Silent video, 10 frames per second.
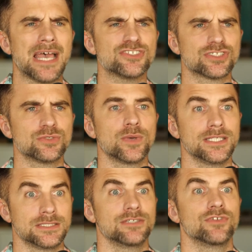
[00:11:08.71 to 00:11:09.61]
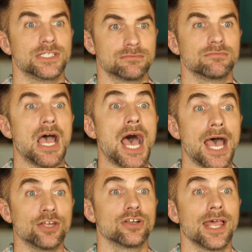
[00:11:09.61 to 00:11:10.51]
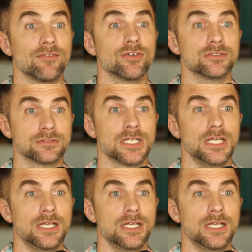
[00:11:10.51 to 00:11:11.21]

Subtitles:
Patrick Swayze reached higher levels